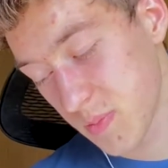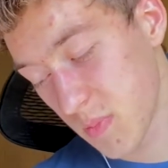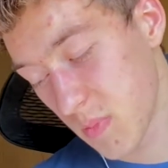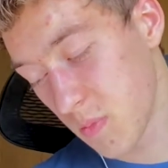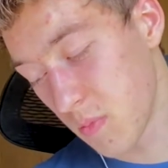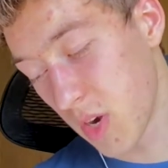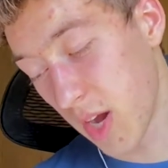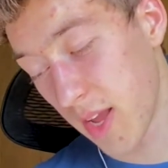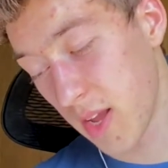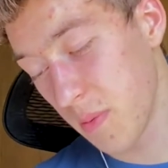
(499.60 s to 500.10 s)

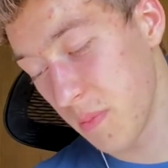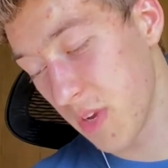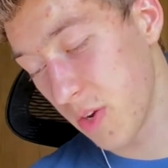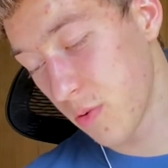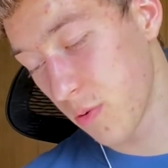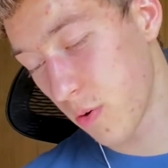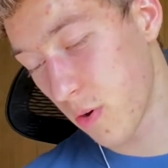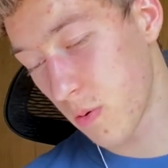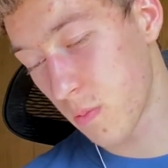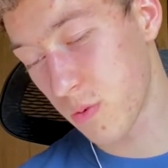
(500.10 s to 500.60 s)
Miami
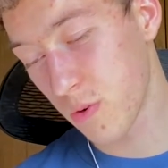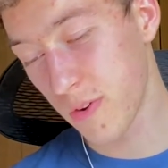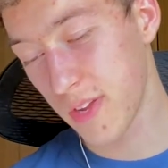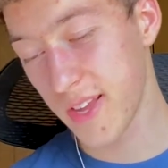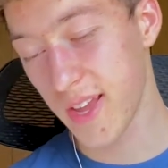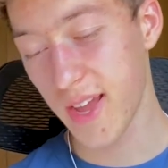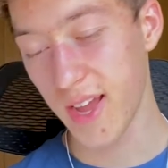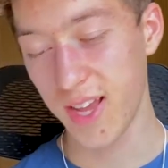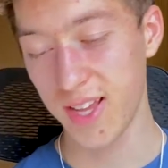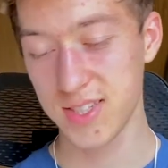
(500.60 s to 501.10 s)
Grand
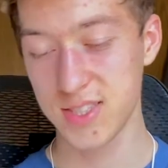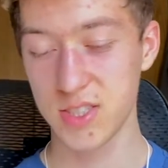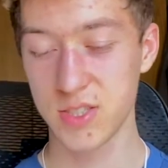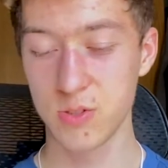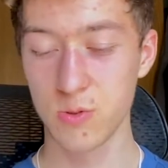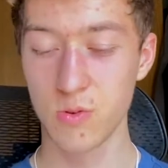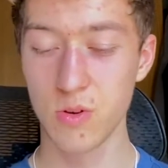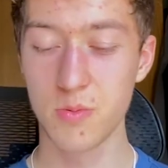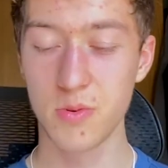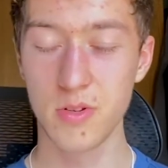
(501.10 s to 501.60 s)
Prix has
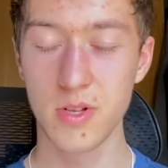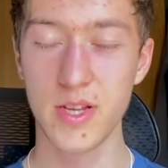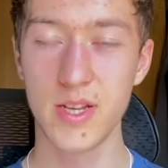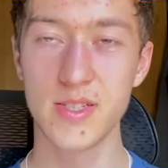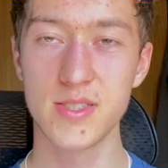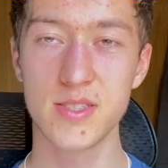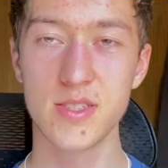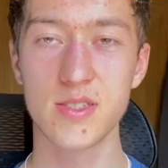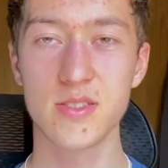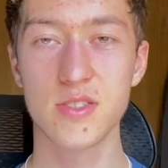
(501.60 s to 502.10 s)
to
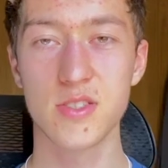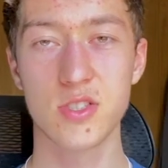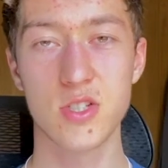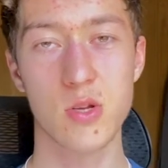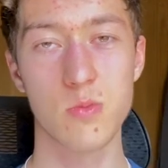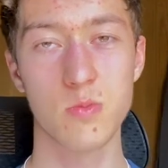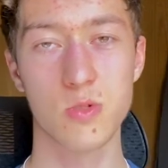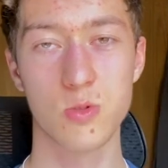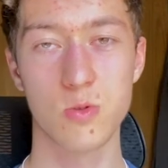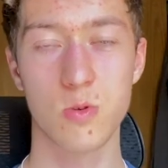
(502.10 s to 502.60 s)
replace
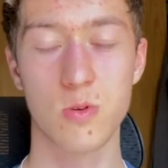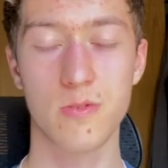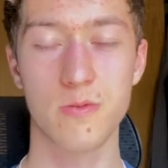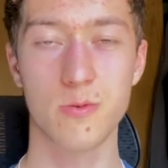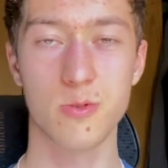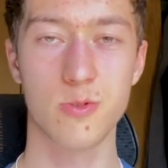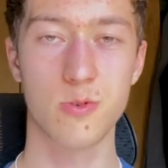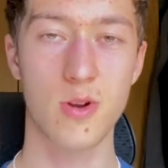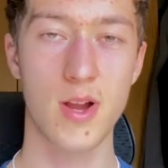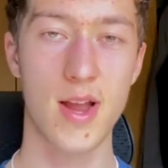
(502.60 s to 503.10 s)
some sort of
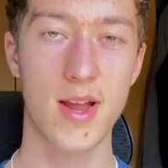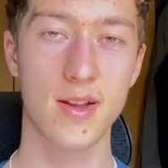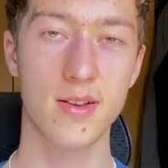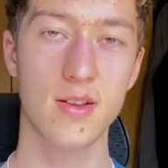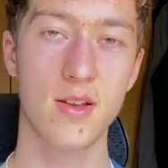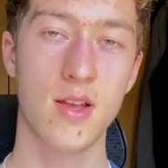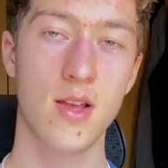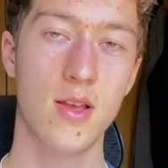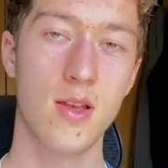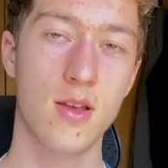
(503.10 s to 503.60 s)
track.
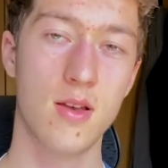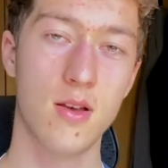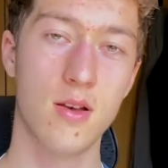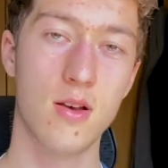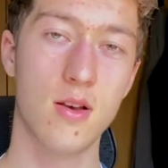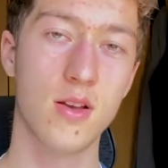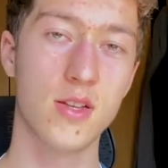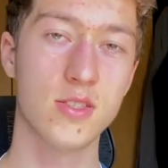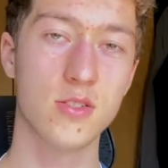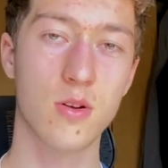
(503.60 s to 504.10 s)

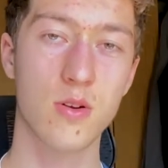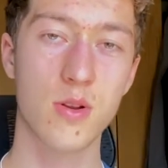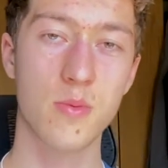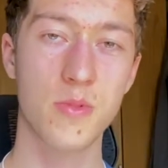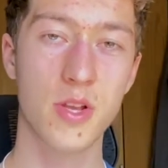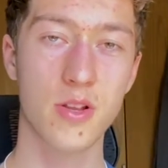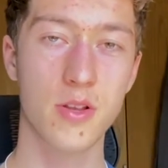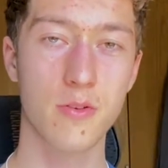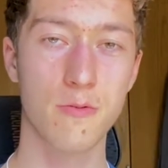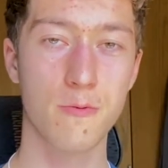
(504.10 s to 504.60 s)
It's already
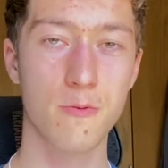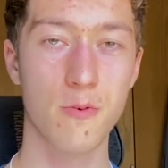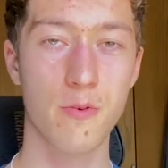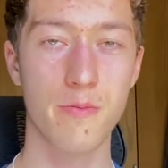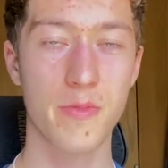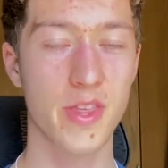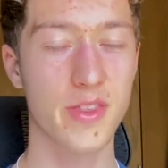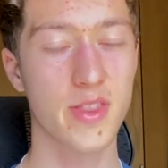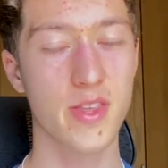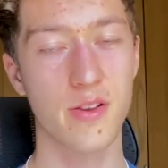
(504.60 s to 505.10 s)
been
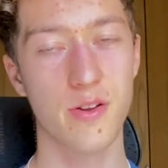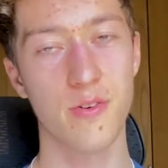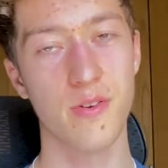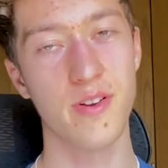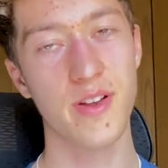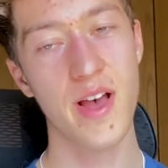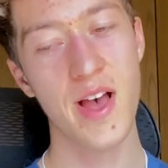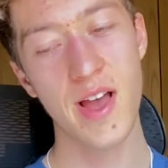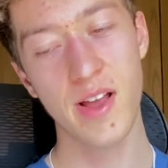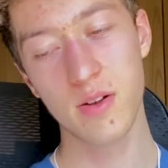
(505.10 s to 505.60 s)
confirmed that they are
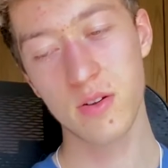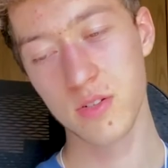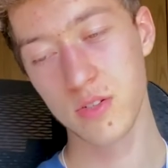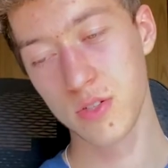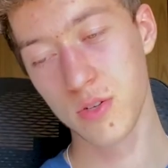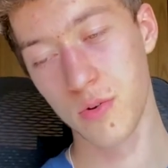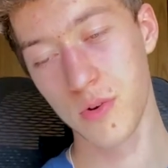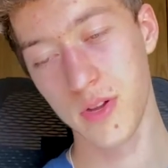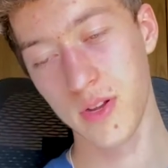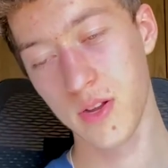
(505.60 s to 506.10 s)
not
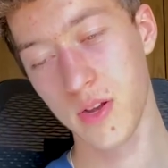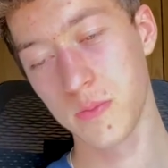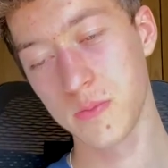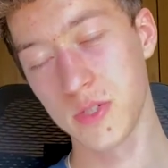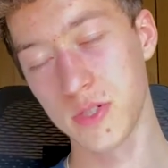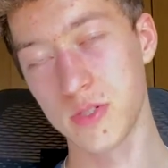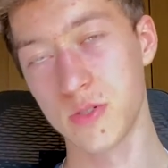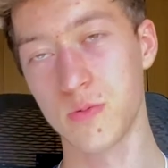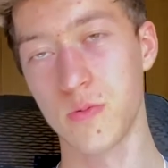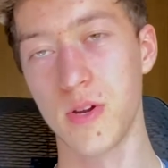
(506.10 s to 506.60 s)
going up
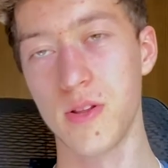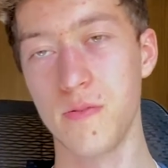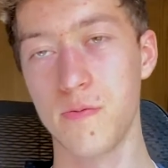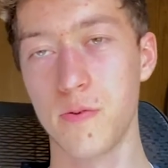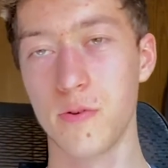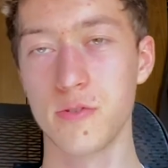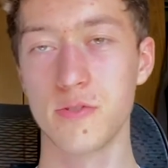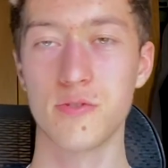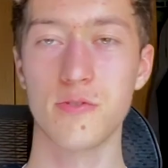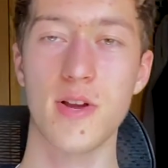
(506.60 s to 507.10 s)
to
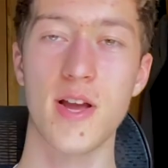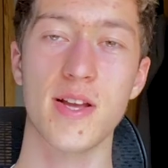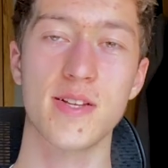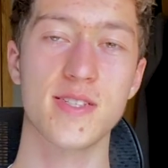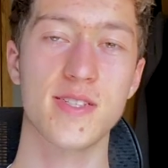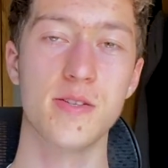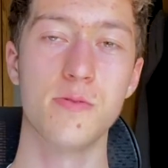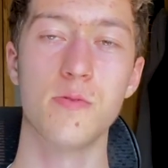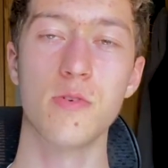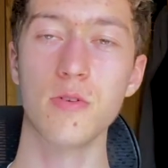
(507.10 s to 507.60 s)
24
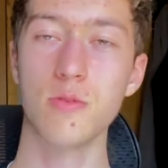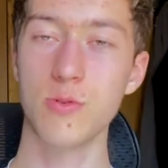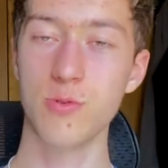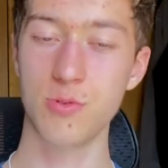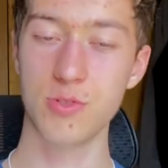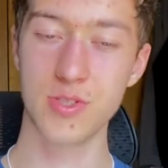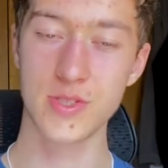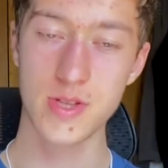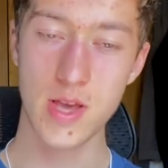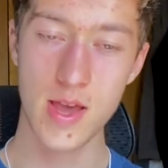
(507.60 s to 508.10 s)
tracks. They want to
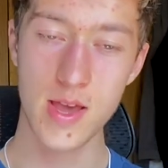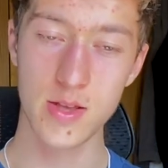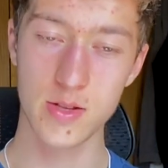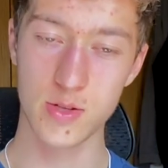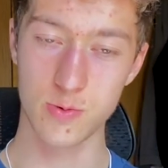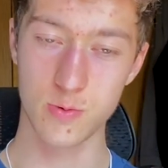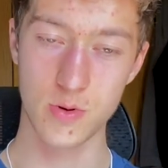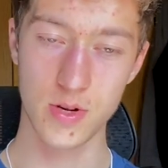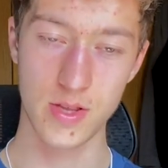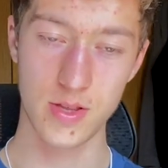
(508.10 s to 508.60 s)
stay at
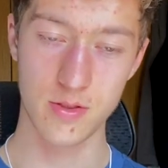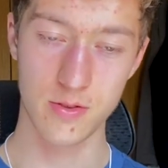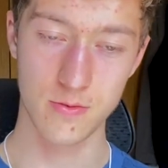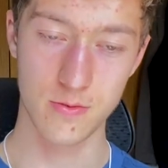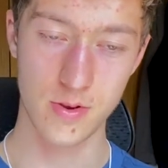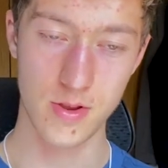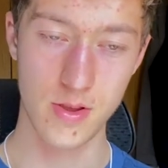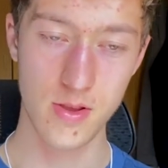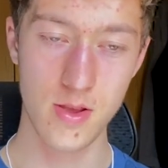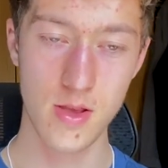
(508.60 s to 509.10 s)

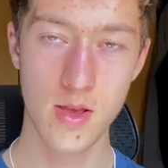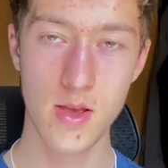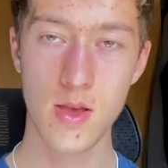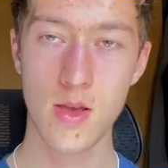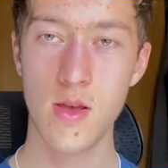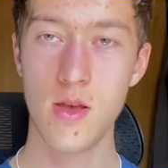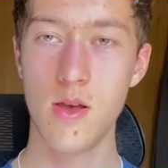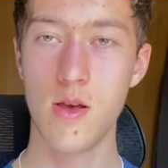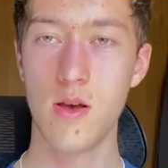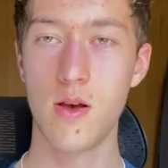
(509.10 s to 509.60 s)
23
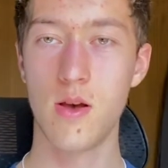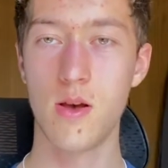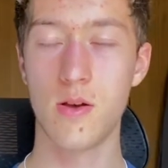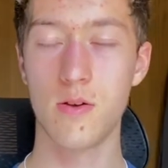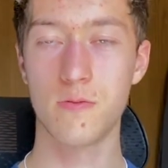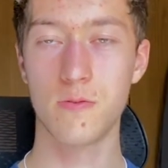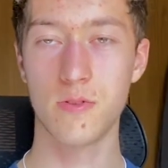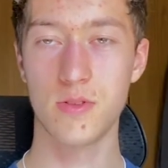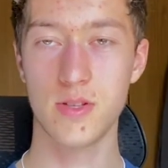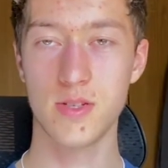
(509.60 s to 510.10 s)

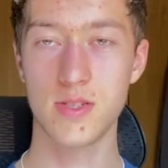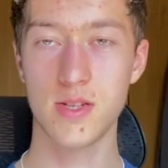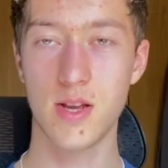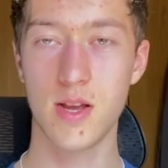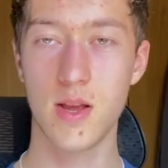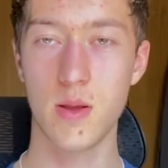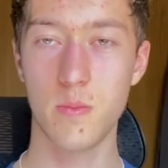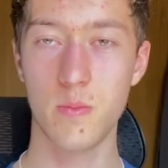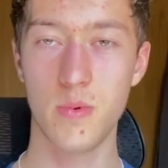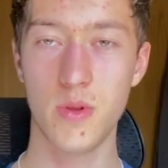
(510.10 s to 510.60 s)
for the
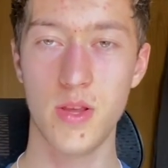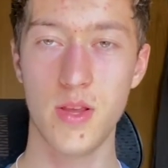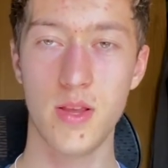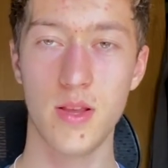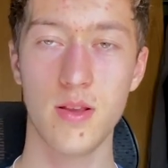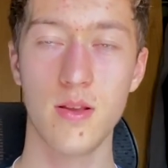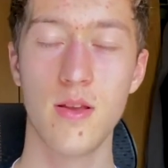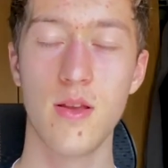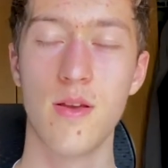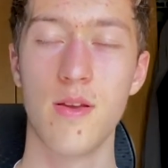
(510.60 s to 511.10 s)
time
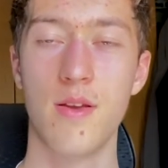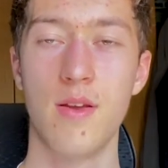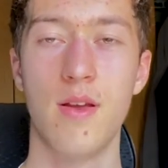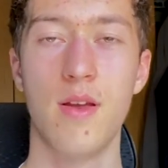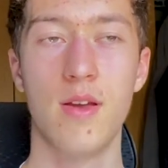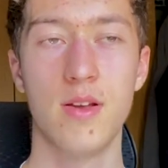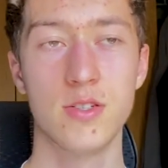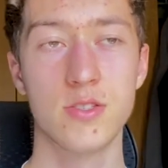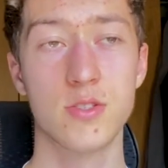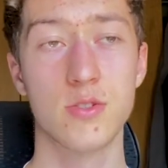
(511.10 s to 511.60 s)
being.
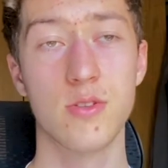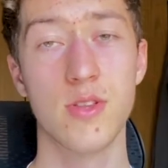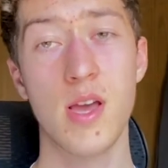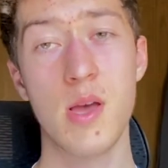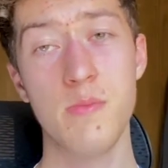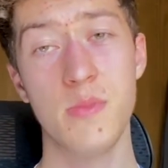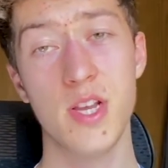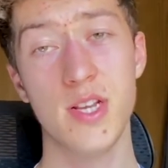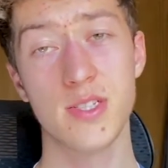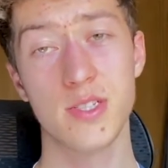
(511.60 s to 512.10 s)
So
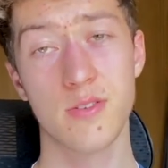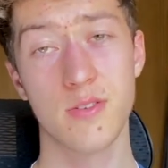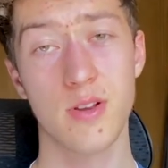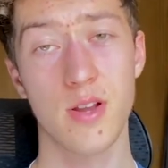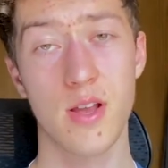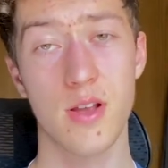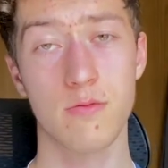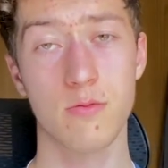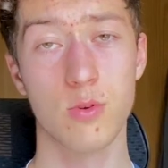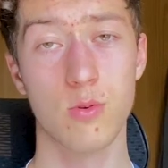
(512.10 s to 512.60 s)
that means they're going
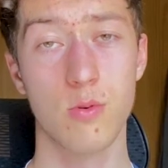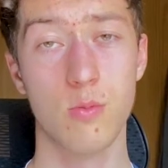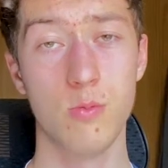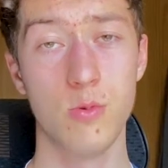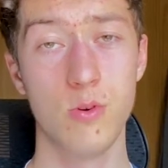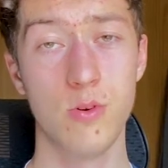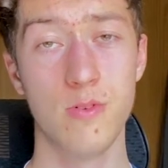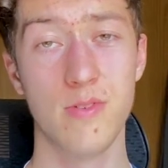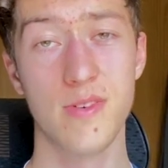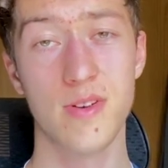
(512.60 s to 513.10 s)
to have to
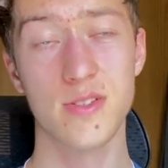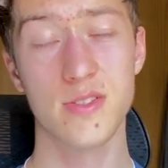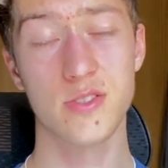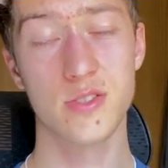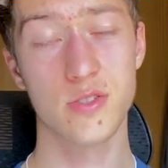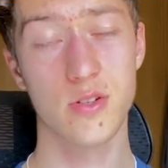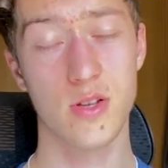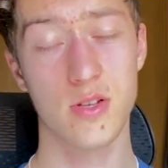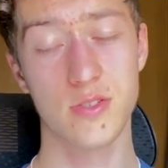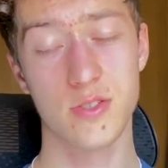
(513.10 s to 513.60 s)
remove
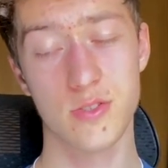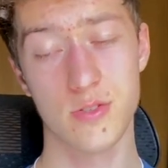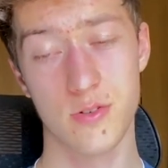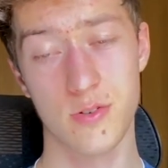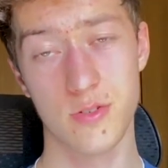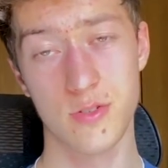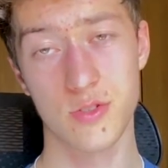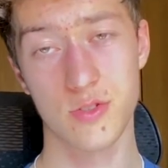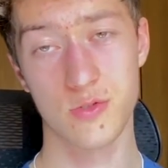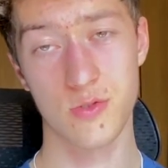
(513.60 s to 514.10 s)
a
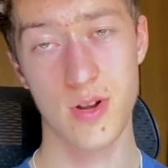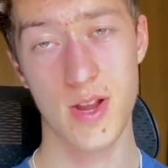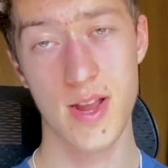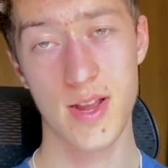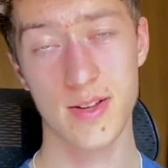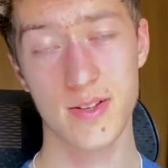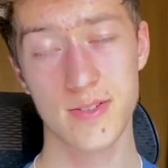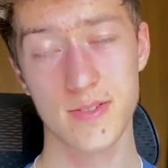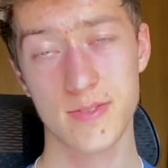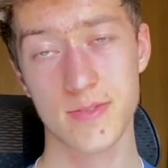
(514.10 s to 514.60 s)
certain
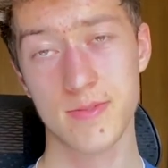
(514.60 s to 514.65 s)
track.